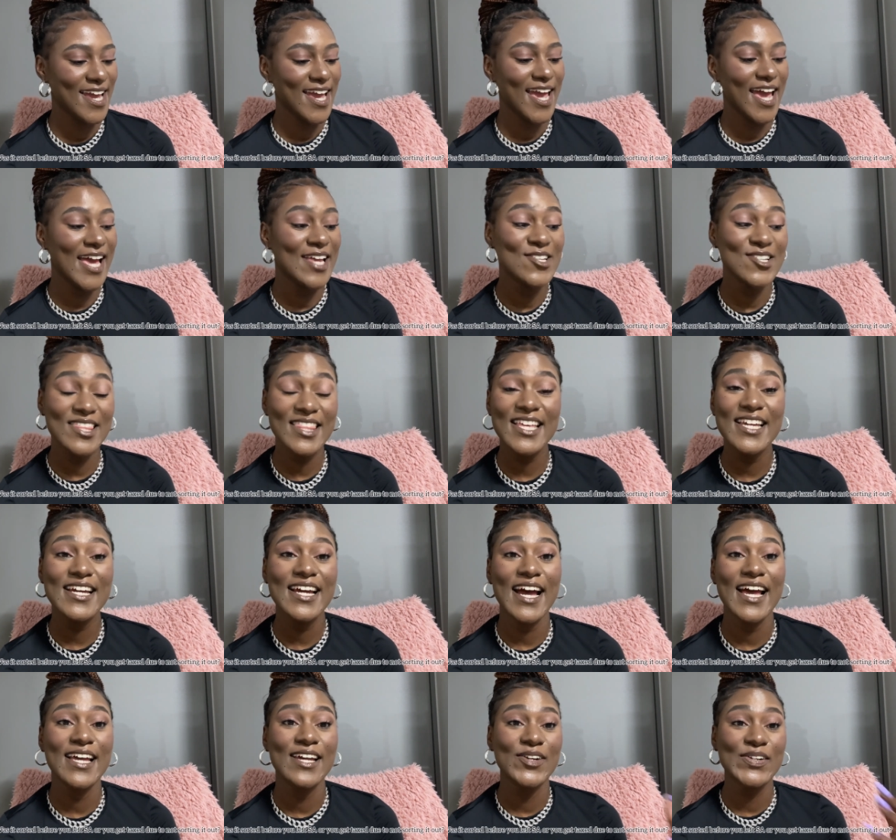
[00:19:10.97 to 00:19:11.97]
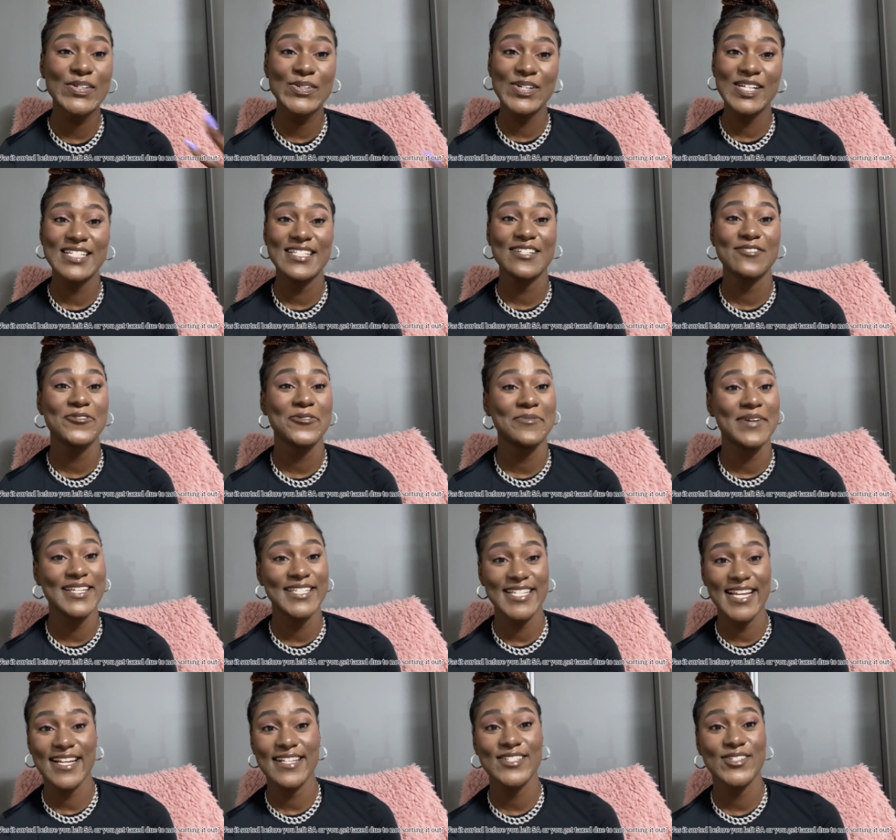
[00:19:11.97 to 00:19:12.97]
And to think I requested for my
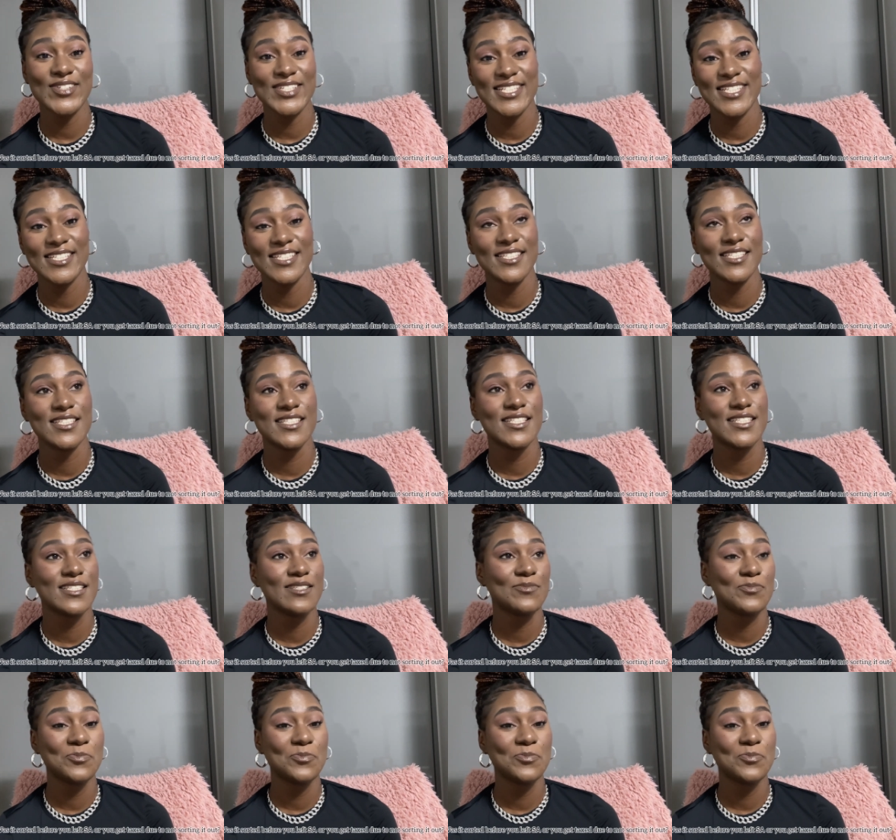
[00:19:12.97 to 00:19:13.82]
tax residence